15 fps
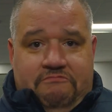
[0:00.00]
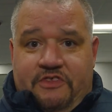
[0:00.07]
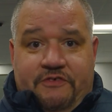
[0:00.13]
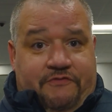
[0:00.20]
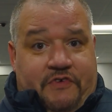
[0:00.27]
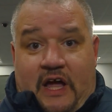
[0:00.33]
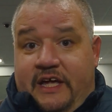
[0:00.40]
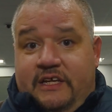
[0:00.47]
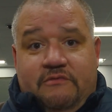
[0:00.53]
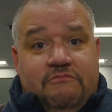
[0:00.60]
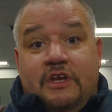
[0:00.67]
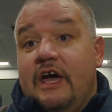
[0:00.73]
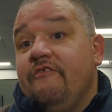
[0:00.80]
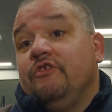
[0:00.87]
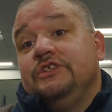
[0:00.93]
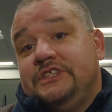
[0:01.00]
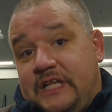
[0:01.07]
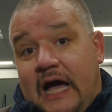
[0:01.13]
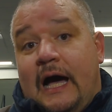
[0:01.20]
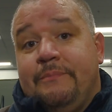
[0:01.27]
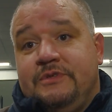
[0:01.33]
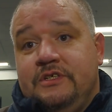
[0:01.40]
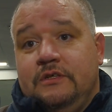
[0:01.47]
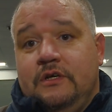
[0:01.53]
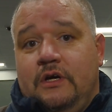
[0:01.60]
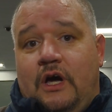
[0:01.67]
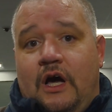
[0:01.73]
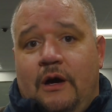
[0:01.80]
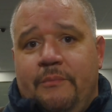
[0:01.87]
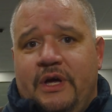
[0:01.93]
the fight never stopped.
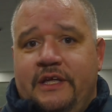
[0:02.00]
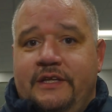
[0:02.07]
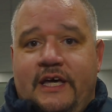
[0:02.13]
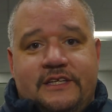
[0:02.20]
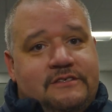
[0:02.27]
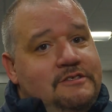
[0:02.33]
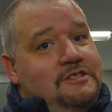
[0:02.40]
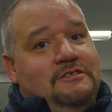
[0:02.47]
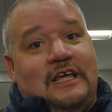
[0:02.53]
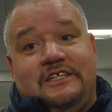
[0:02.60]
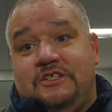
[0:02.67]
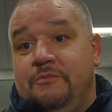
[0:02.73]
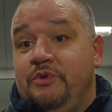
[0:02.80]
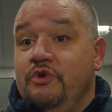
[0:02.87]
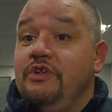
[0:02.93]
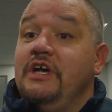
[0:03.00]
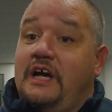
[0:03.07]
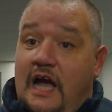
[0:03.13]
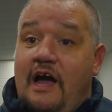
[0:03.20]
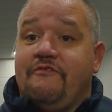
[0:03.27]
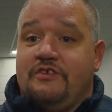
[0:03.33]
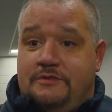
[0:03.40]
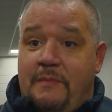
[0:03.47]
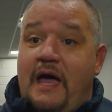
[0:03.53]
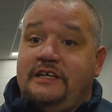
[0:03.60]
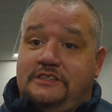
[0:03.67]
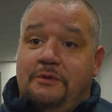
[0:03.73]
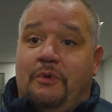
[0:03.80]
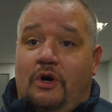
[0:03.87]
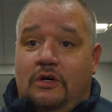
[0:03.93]
And that's the beauty of conference
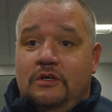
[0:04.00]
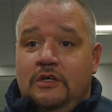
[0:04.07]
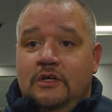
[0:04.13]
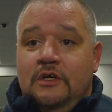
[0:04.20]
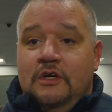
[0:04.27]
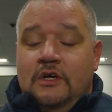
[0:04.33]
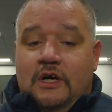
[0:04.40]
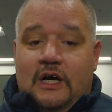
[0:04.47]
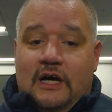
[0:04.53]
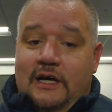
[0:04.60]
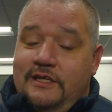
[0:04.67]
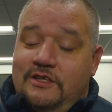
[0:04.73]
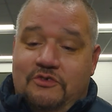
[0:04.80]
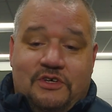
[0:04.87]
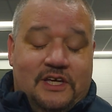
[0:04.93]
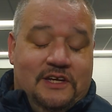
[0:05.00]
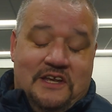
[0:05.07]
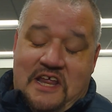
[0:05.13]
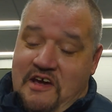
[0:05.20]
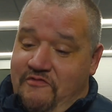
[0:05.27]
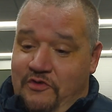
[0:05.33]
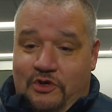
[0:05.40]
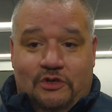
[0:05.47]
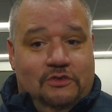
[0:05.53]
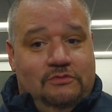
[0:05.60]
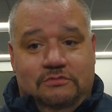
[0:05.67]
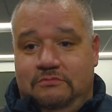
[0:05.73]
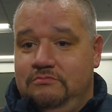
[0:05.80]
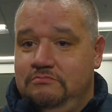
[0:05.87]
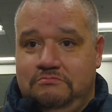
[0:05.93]
basketball. You can never
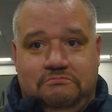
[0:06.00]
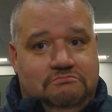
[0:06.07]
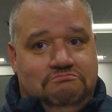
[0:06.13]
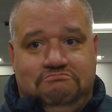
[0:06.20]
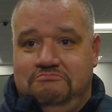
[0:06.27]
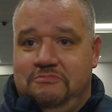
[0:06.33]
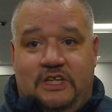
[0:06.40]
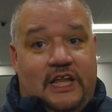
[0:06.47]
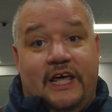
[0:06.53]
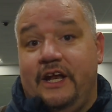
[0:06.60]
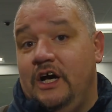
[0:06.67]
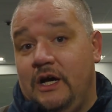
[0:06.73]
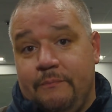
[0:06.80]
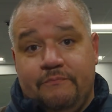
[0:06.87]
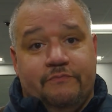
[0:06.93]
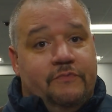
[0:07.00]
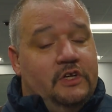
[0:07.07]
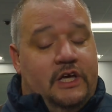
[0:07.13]
let up.